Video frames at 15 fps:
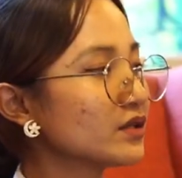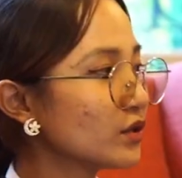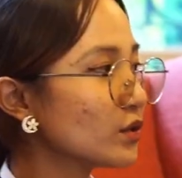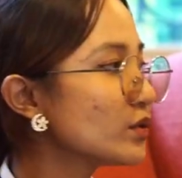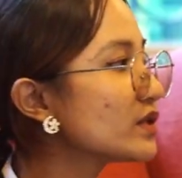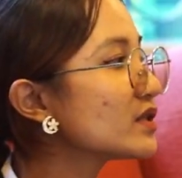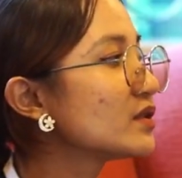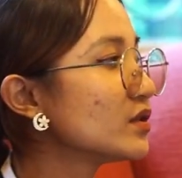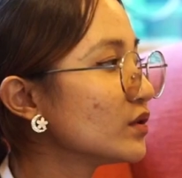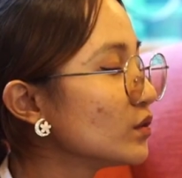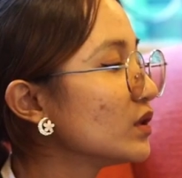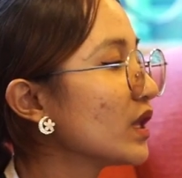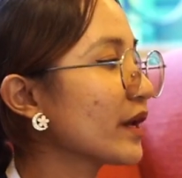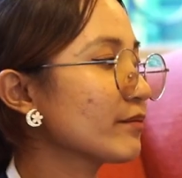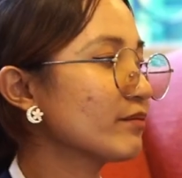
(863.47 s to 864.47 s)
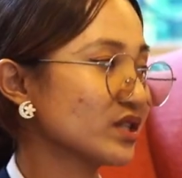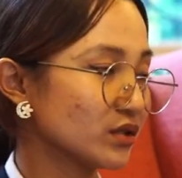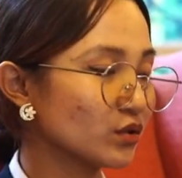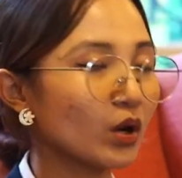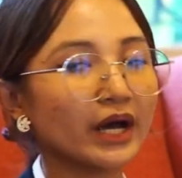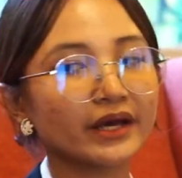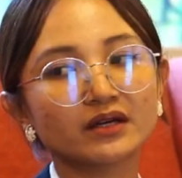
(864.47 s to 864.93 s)
choose to like
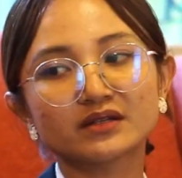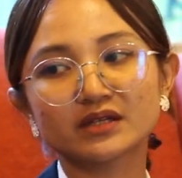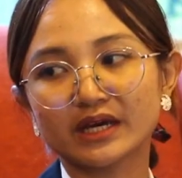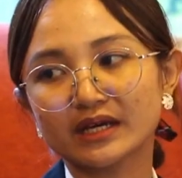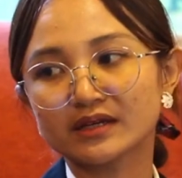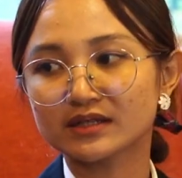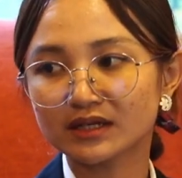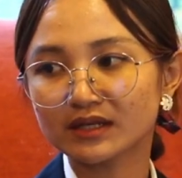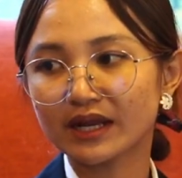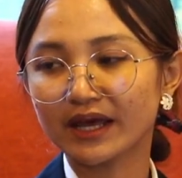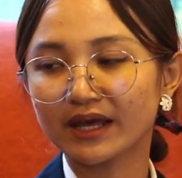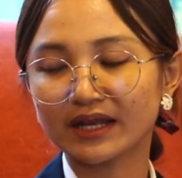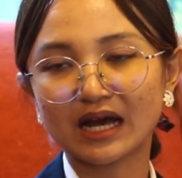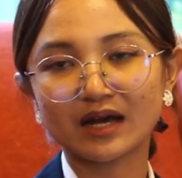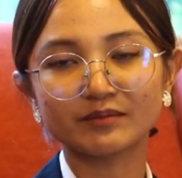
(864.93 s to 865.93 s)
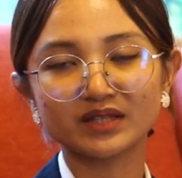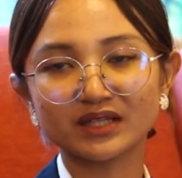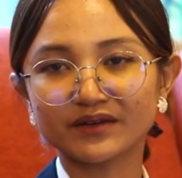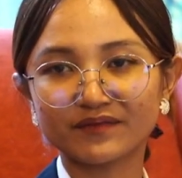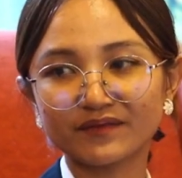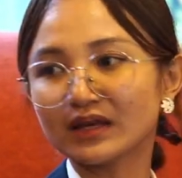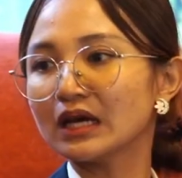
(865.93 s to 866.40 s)
pursue higher education, and I
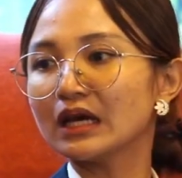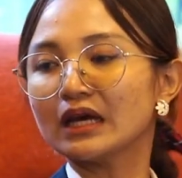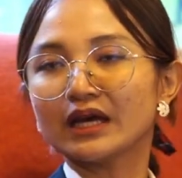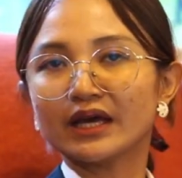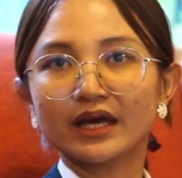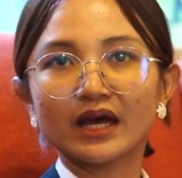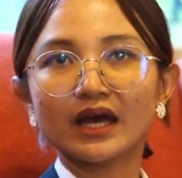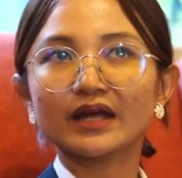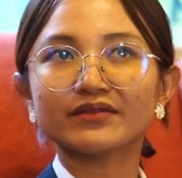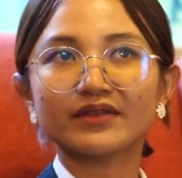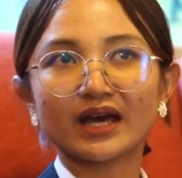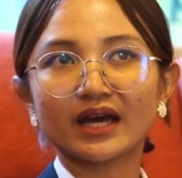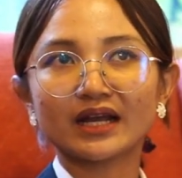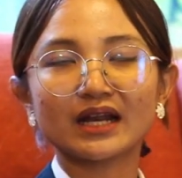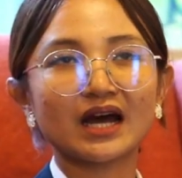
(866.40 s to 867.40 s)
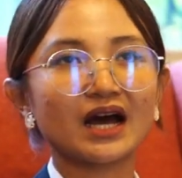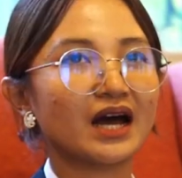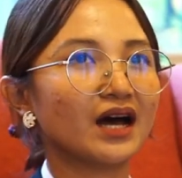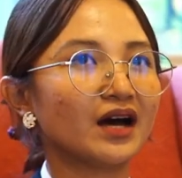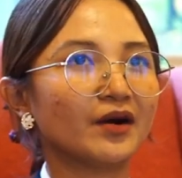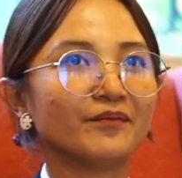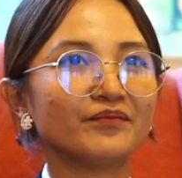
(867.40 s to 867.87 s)
believe that
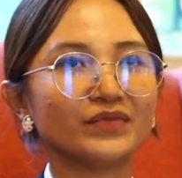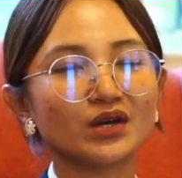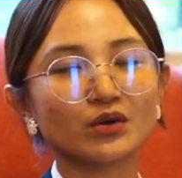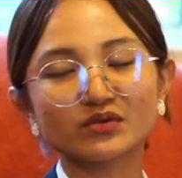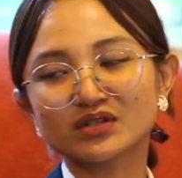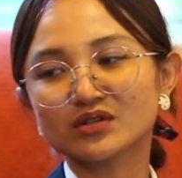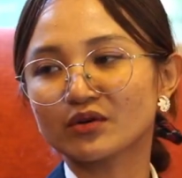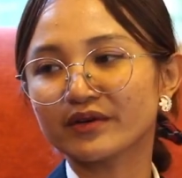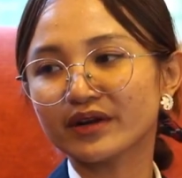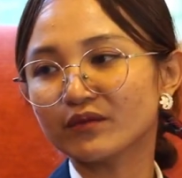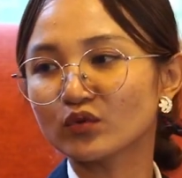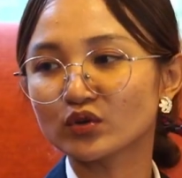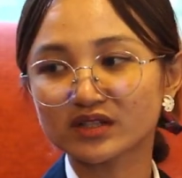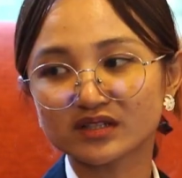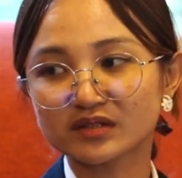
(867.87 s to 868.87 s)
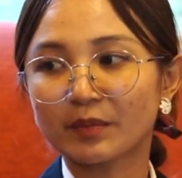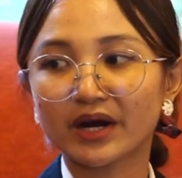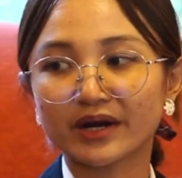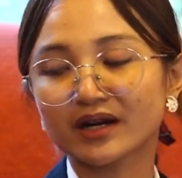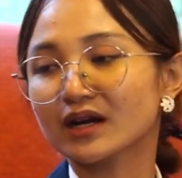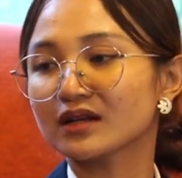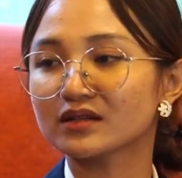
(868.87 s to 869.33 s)
those stories would
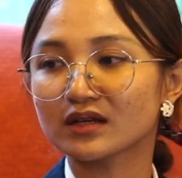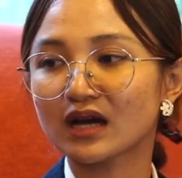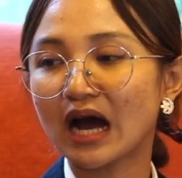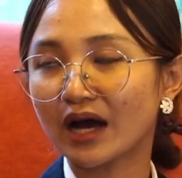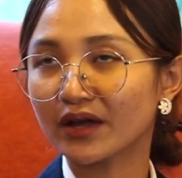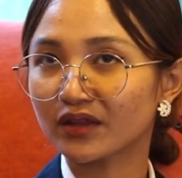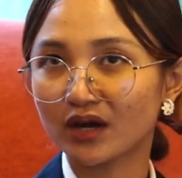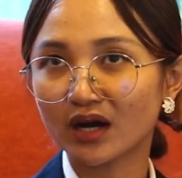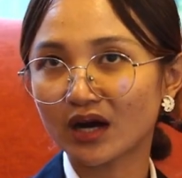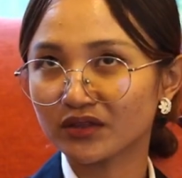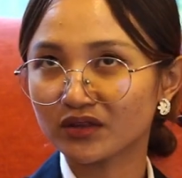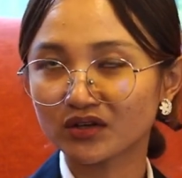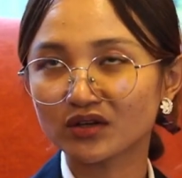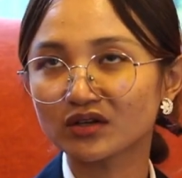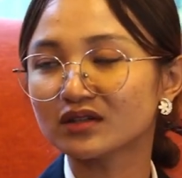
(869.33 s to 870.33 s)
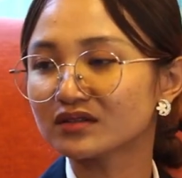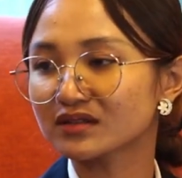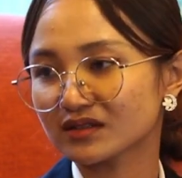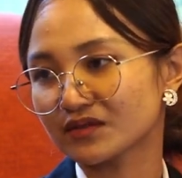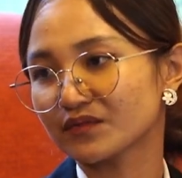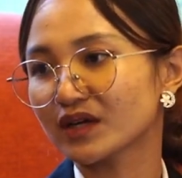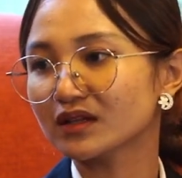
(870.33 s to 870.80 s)
inspire other girls
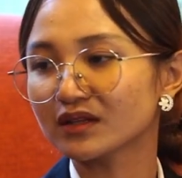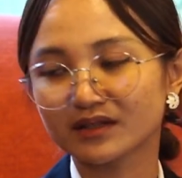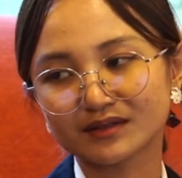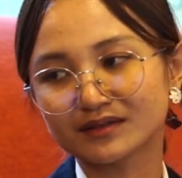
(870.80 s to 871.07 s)
as well.